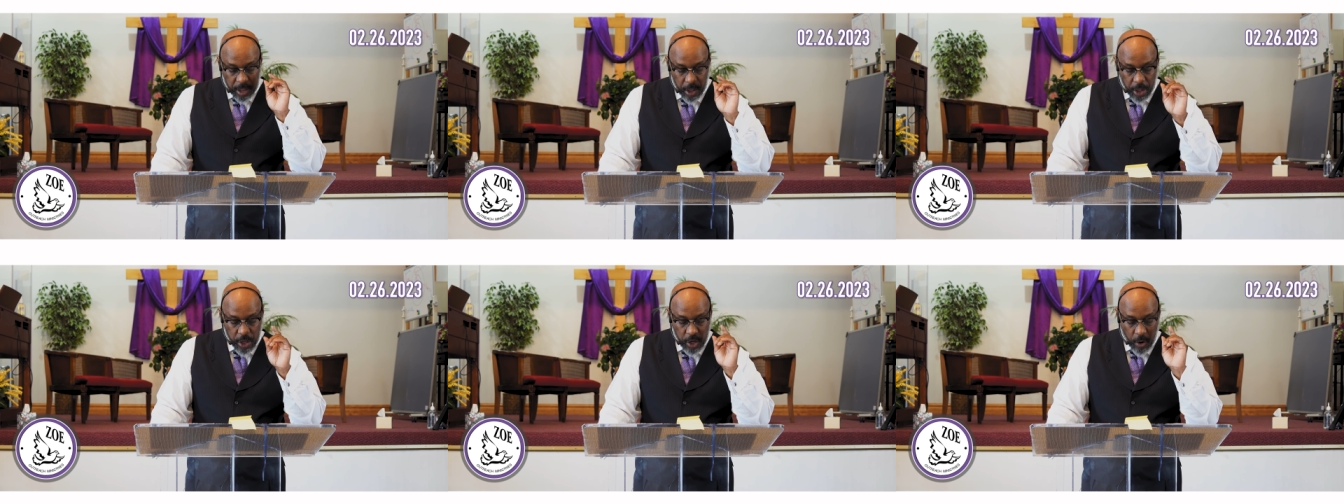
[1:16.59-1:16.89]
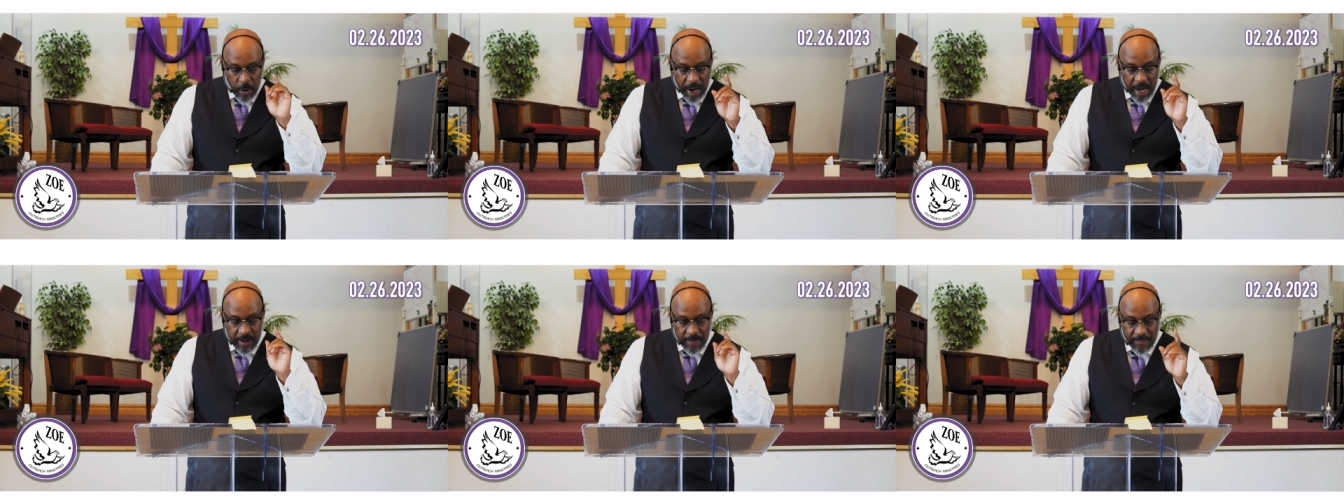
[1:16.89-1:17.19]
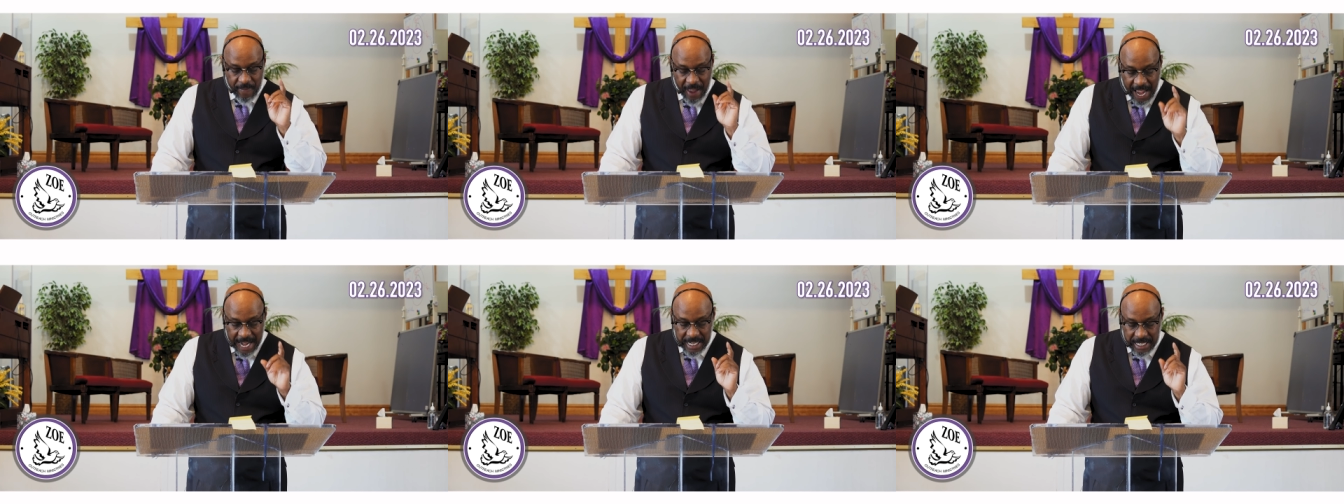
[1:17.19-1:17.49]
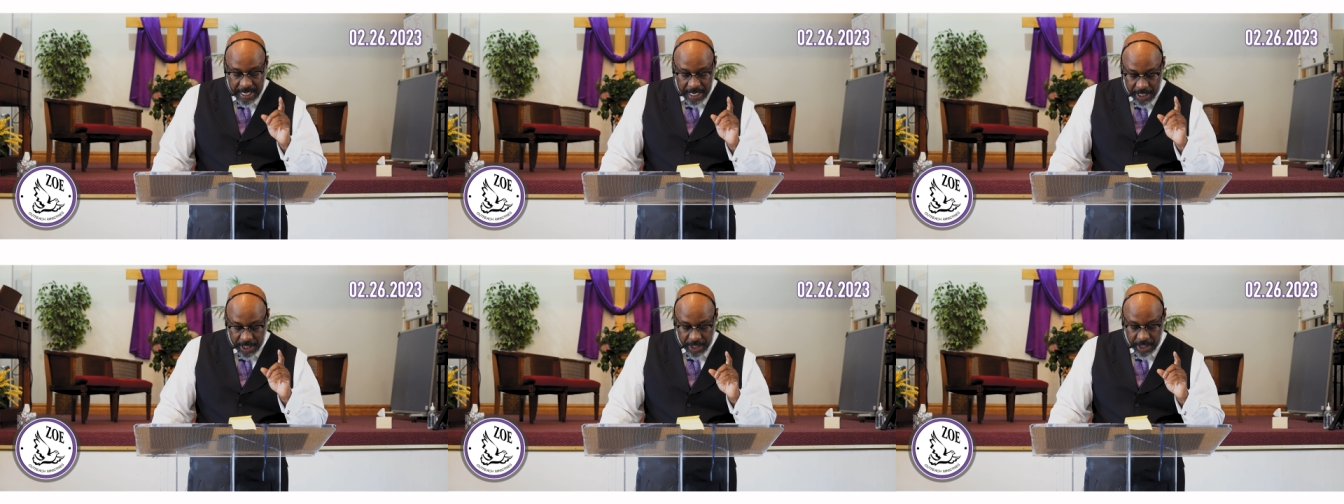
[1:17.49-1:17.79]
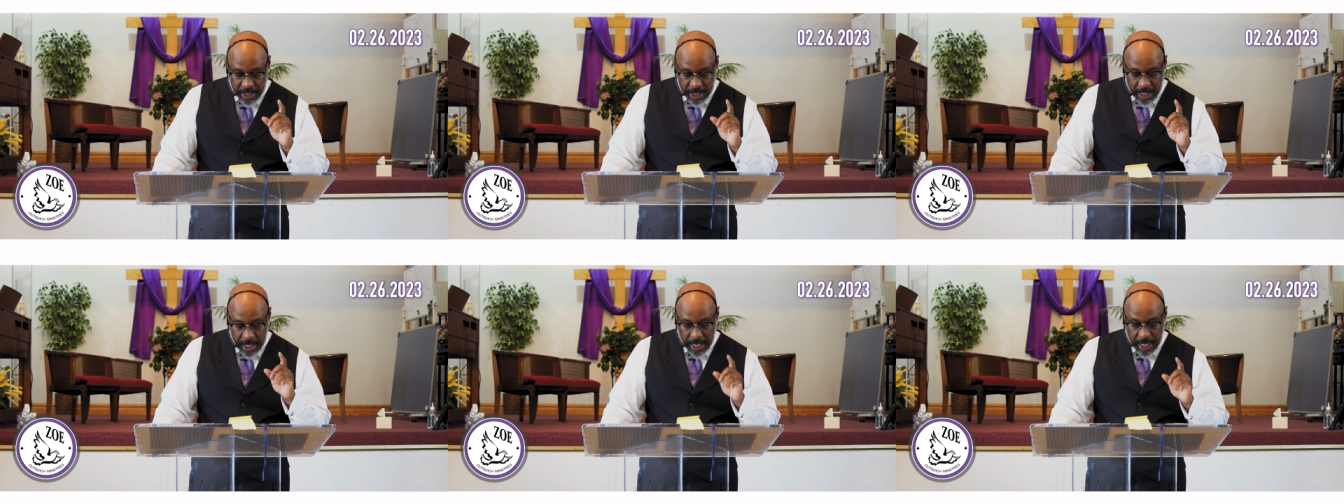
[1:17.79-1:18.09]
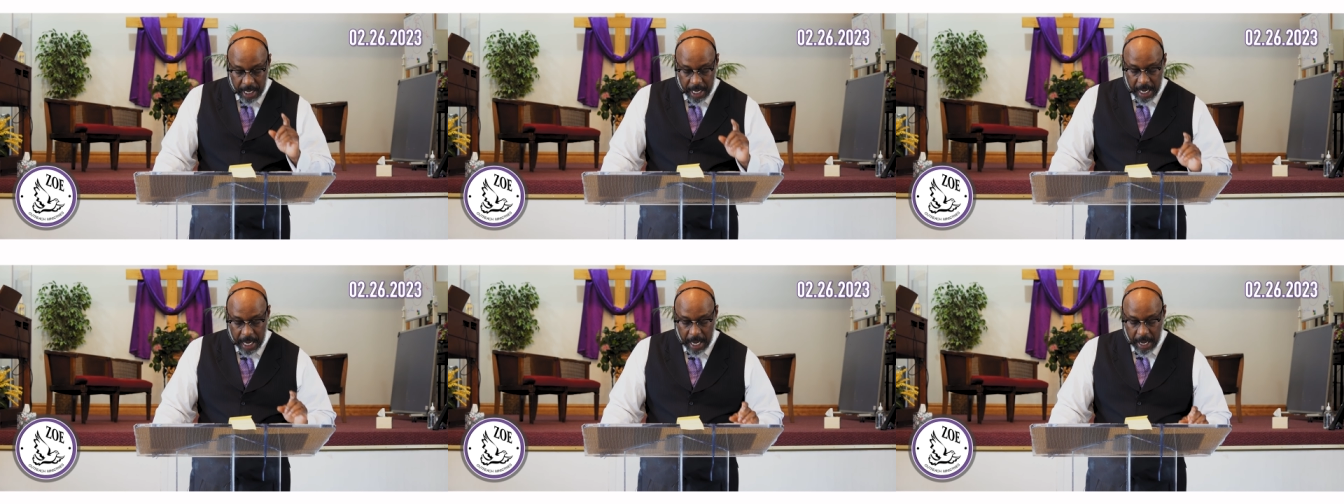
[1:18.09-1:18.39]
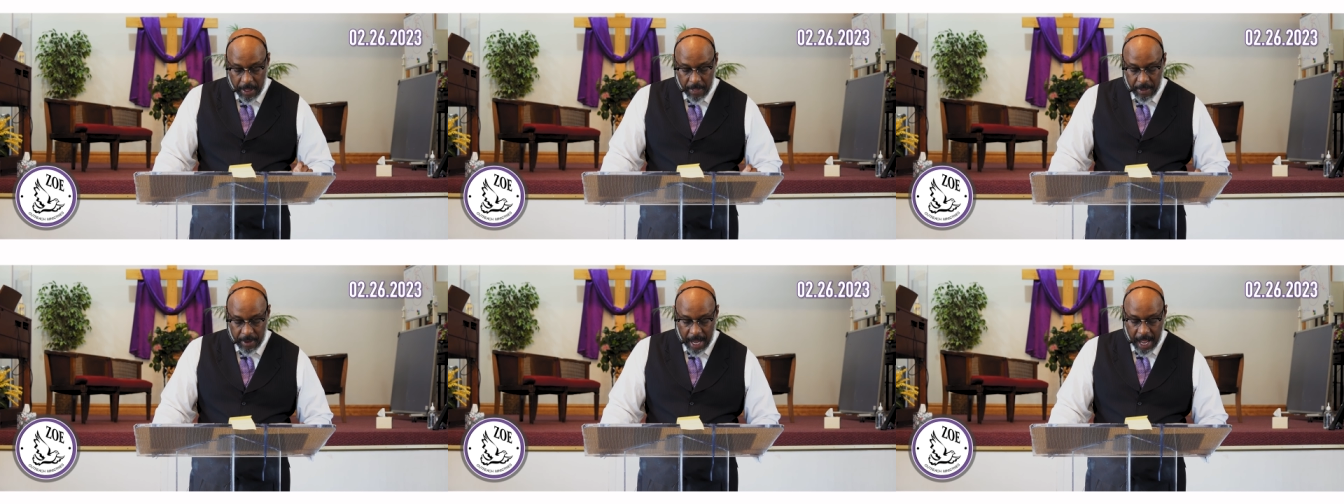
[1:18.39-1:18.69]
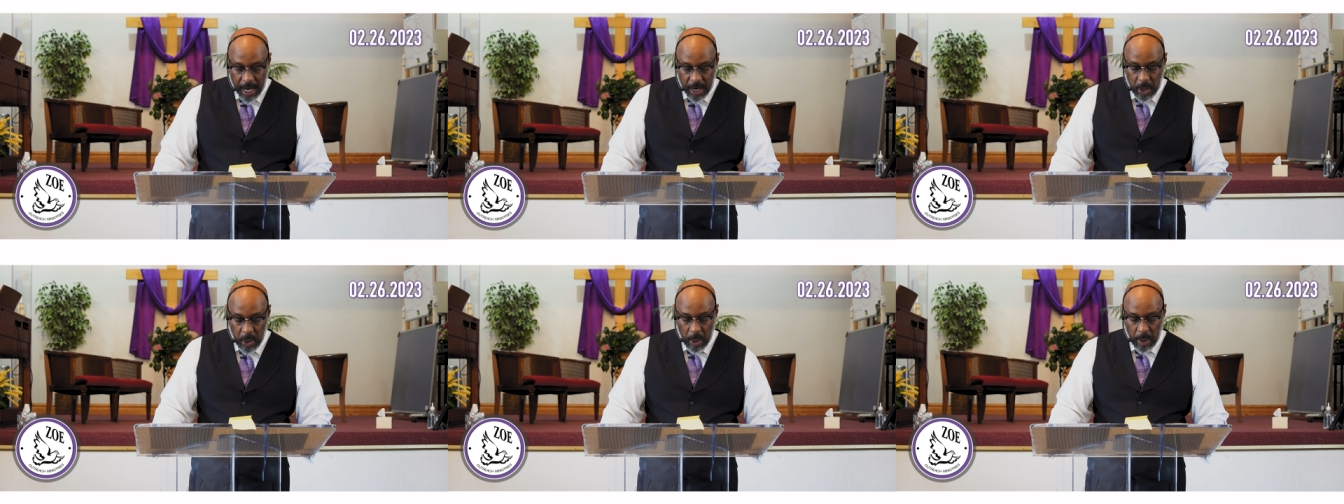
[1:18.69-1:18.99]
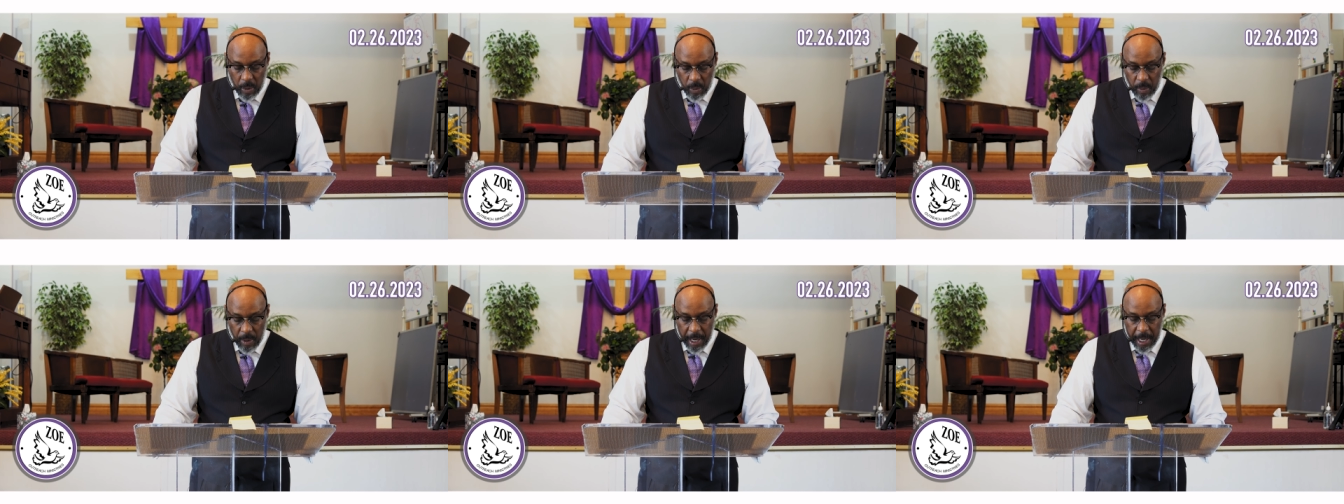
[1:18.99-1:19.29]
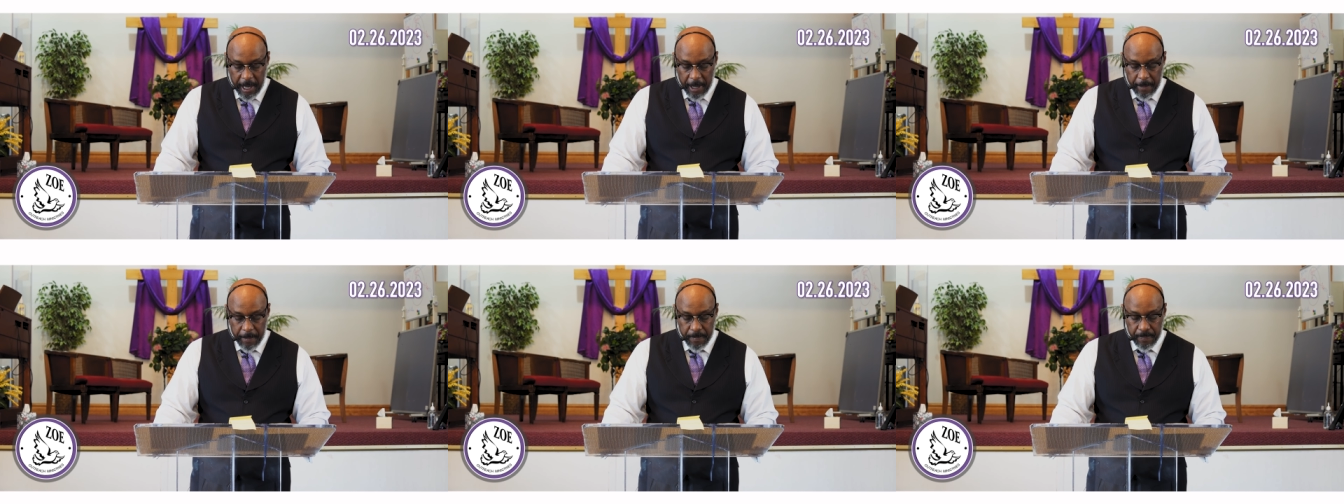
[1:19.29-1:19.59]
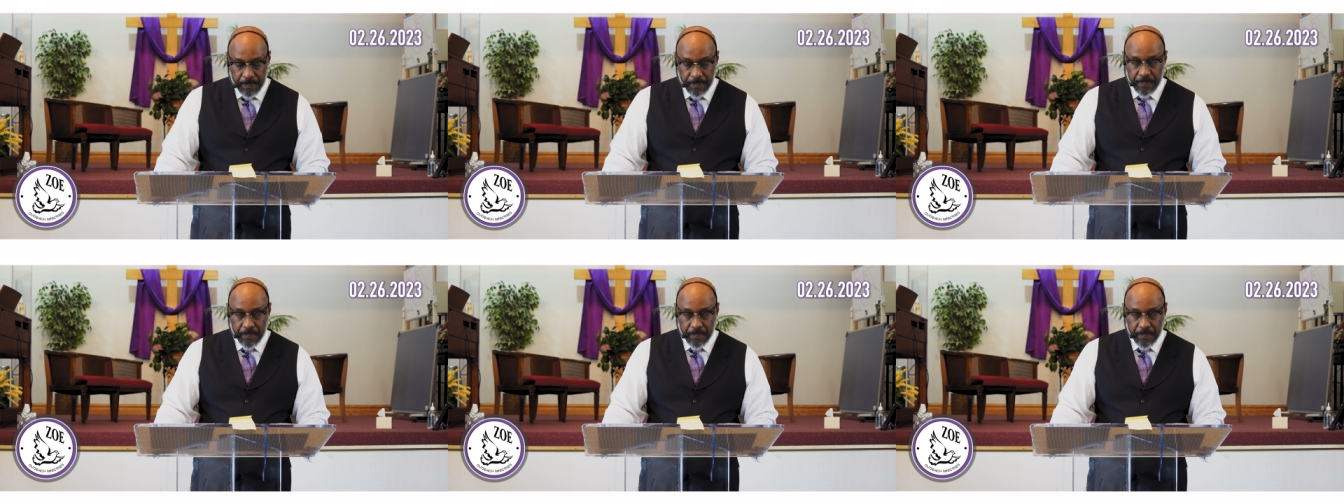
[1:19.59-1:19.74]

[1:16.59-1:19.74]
to your advantage that I go away.